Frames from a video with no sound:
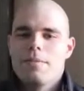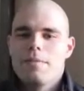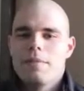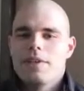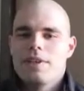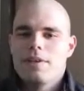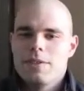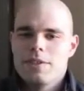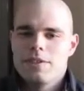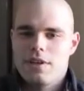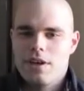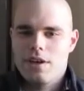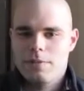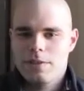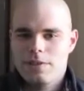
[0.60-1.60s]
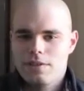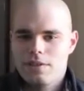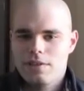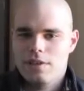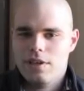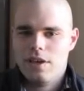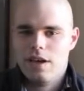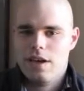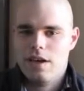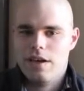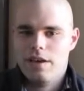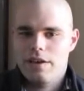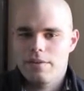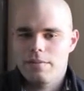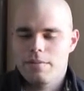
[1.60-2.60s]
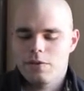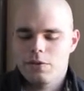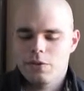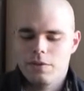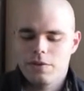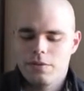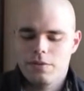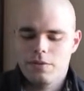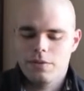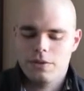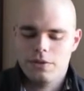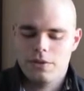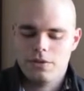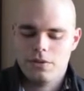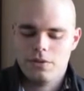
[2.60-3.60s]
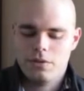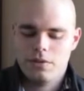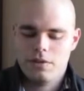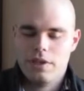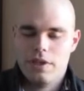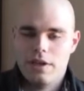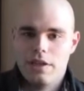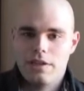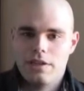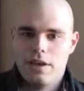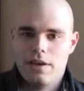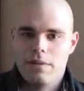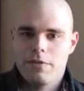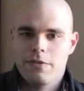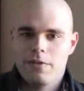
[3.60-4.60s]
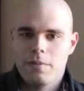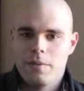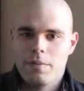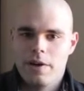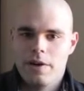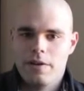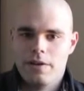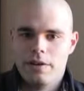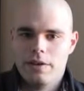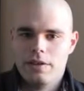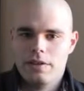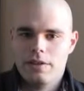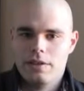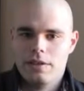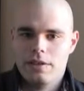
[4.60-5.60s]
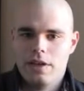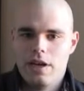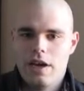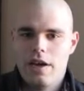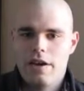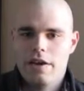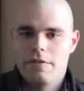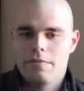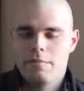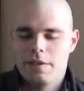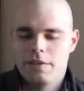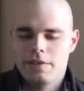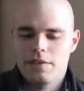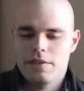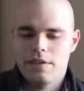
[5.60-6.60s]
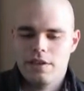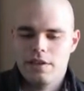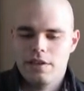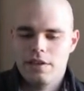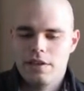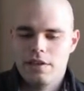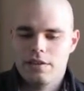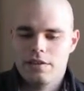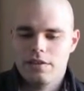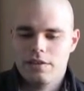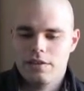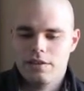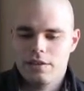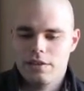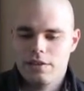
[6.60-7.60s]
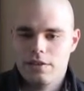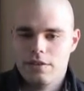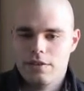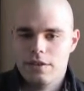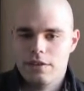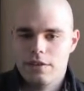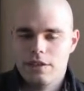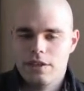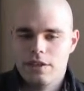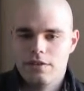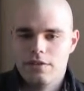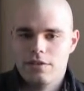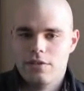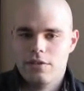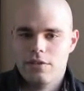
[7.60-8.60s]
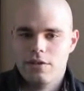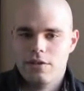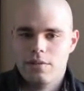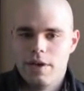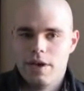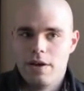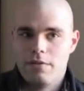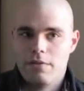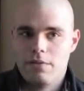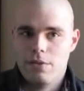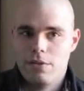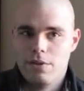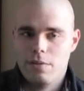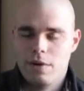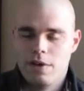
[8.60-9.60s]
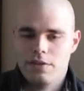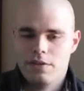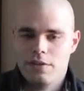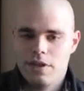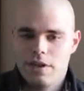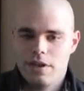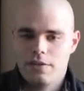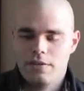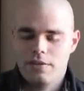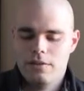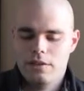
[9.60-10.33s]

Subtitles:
My name is Thomas. I am 24 years old and I'm from America. I have been studying at Keats for about 4 months now.